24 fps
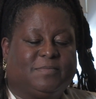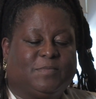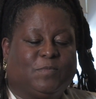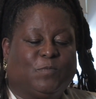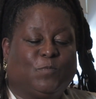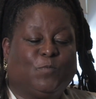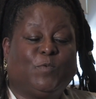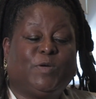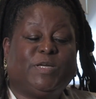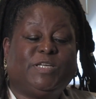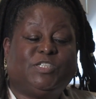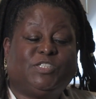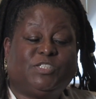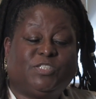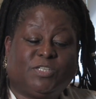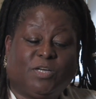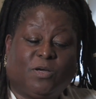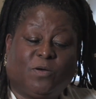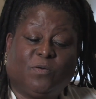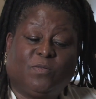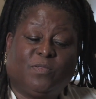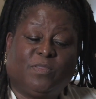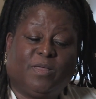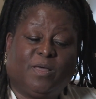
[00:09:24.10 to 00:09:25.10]
We
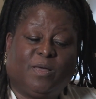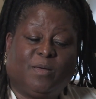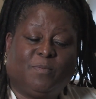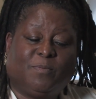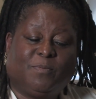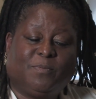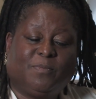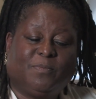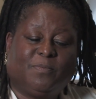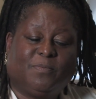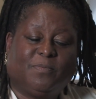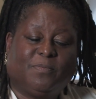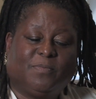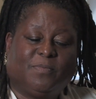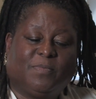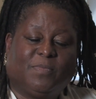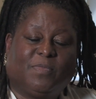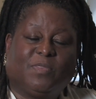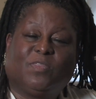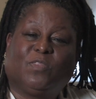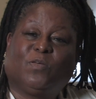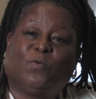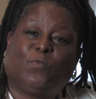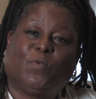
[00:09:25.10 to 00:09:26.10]
show them
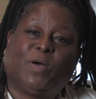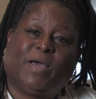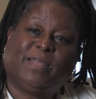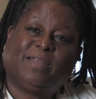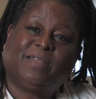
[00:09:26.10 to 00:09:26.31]
the way